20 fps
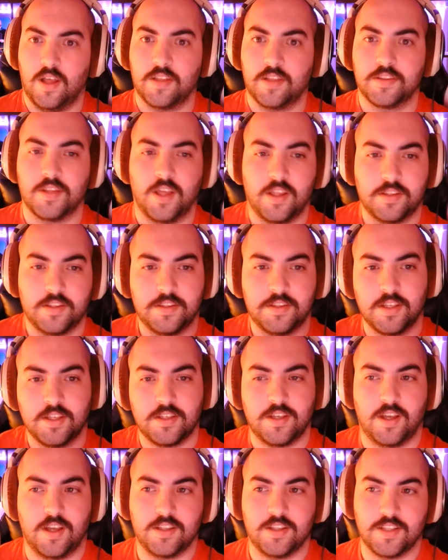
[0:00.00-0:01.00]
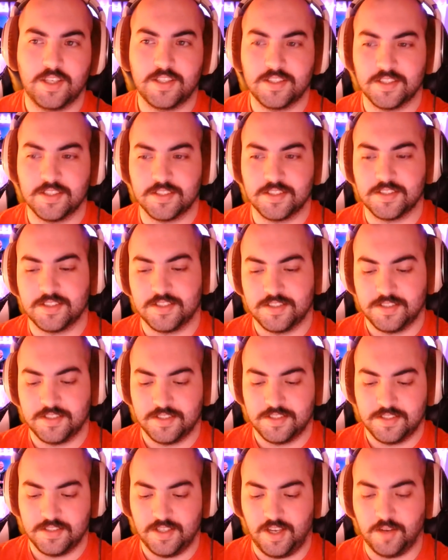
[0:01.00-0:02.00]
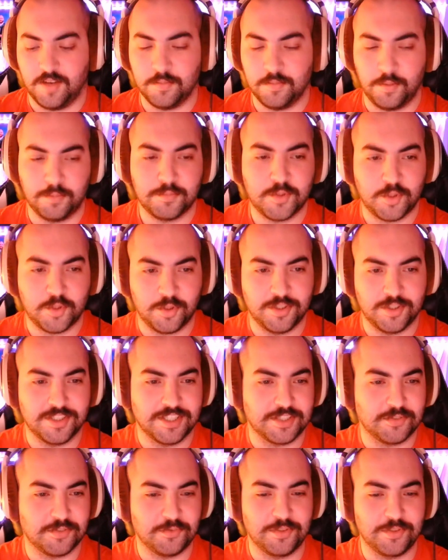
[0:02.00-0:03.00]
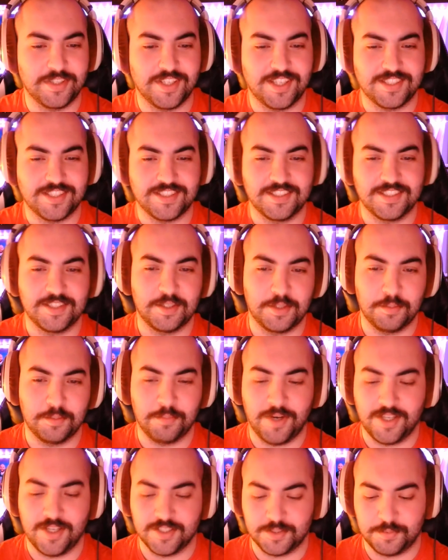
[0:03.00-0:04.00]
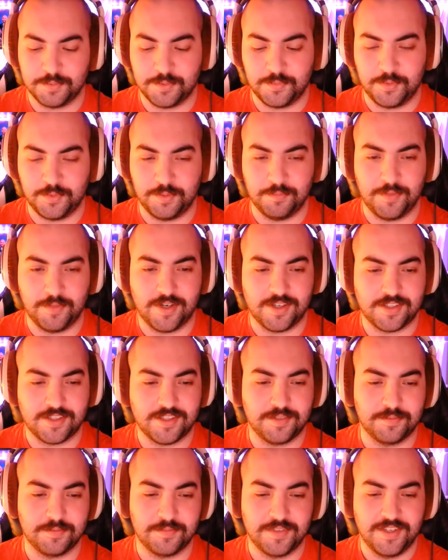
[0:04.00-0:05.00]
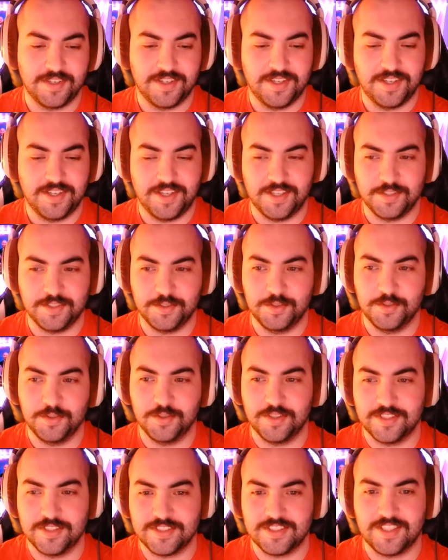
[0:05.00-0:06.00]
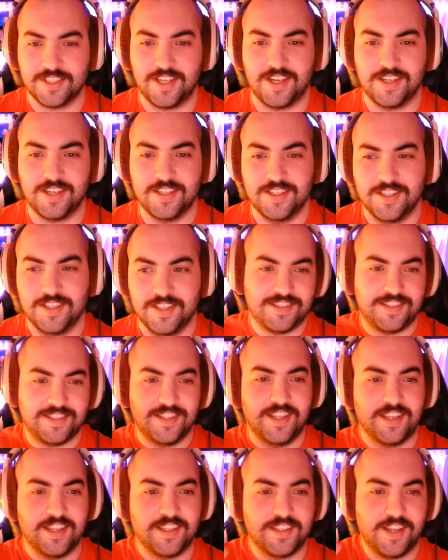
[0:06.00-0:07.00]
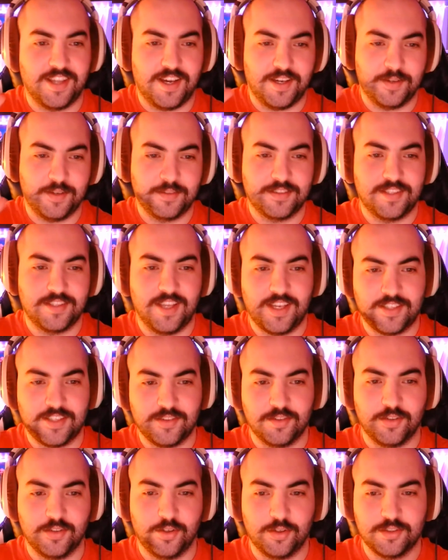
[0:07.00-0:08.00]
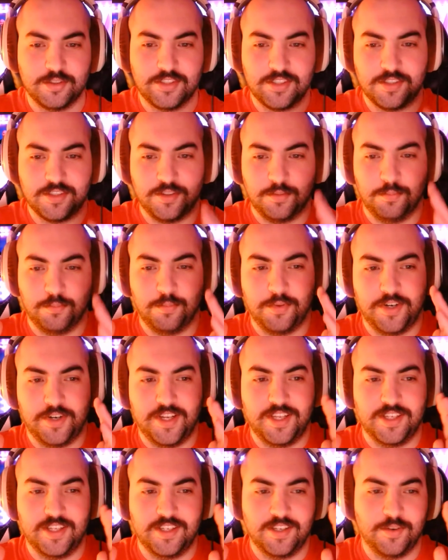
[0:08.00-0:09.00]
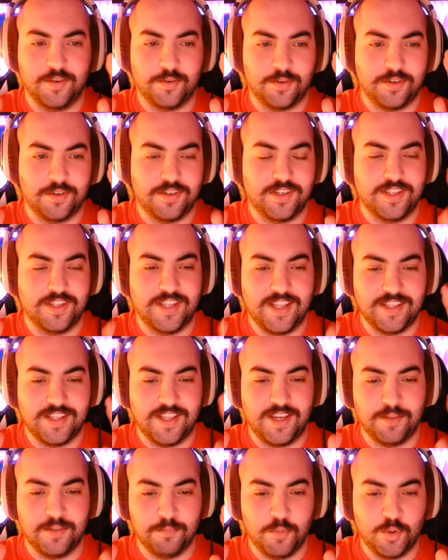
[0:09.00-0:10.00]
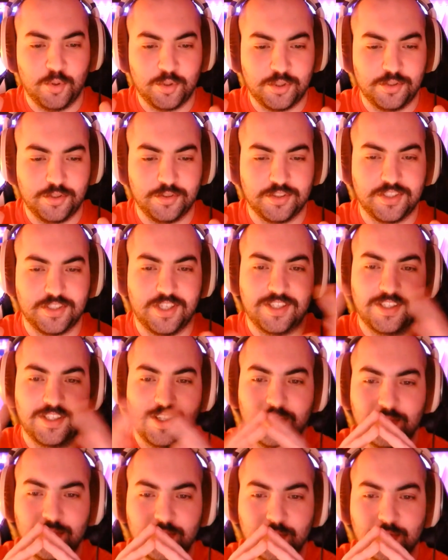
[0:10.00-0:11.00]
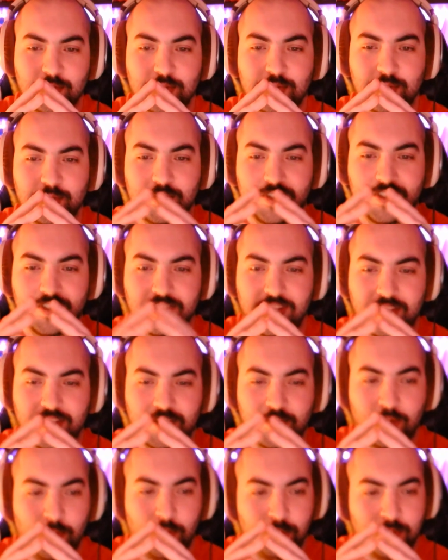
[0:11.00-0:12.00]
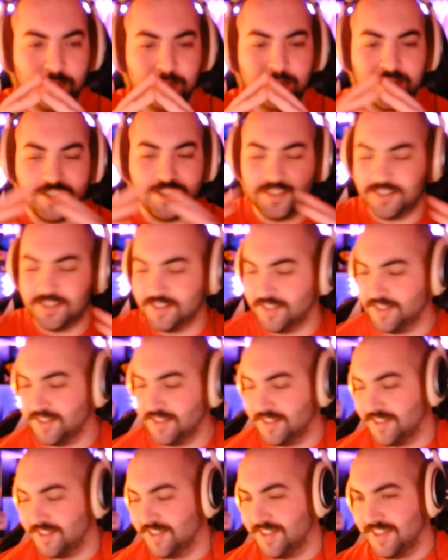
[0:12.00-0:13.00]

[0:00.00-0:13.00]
I think I like this. I'm sort of just realizing that the balance between Mark and you, it's that like that technological brain or and then that emotional side and how those two can like complement each other.